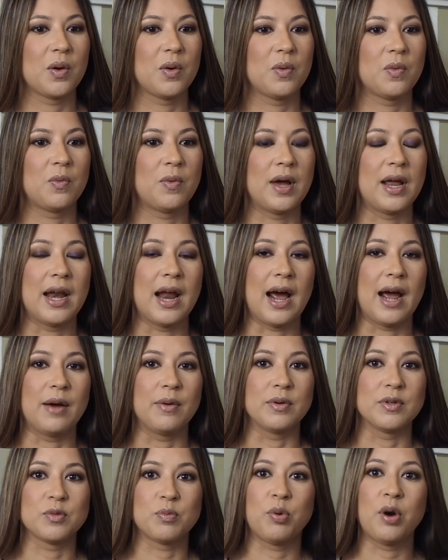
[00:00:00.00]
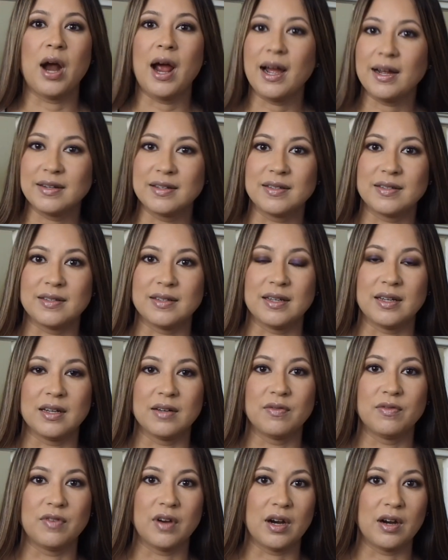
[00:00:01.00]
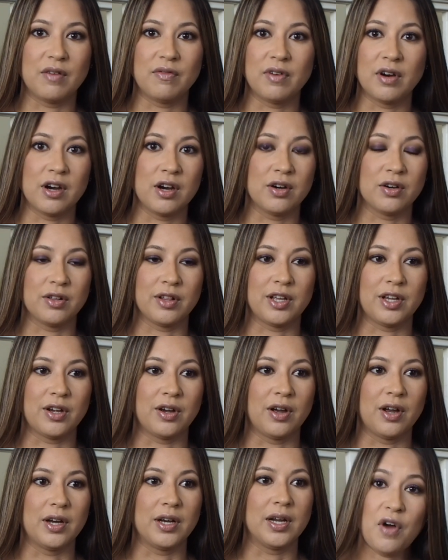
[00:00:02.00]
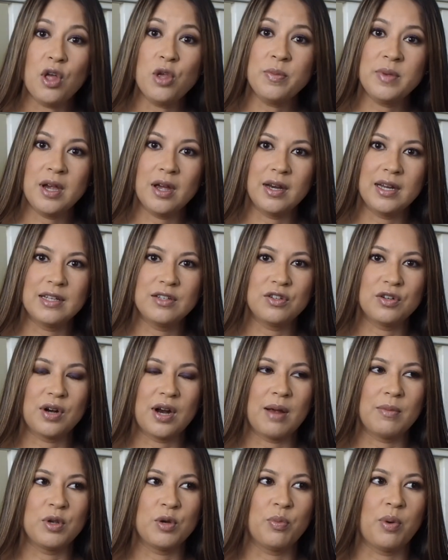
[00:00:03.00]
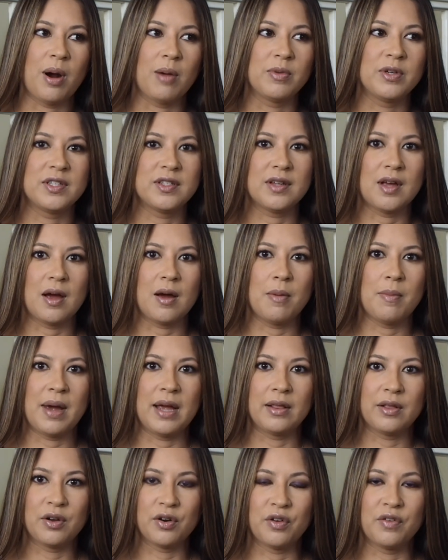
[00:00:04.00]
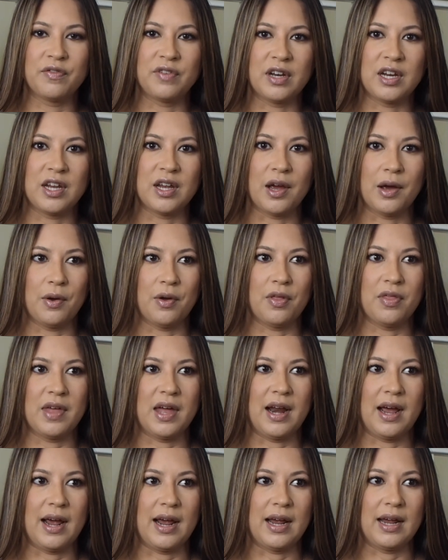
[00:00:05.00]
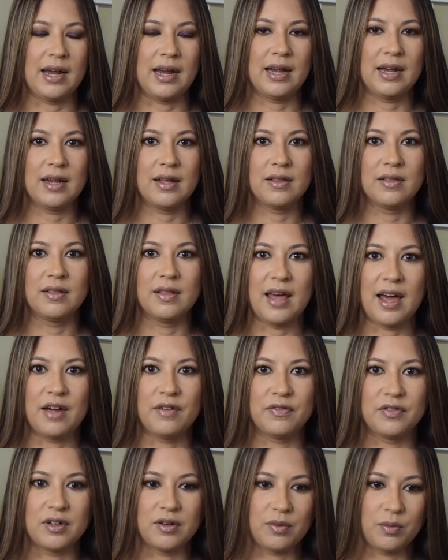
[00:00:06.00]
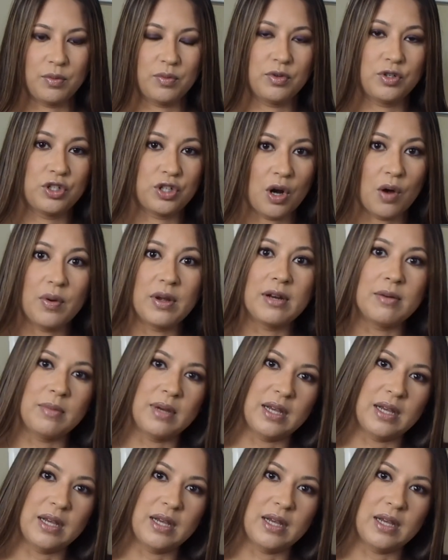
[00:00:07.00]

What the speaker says: when I was practicing very, very early on. Follow me on Instagram, you probably saw my little video that I left showing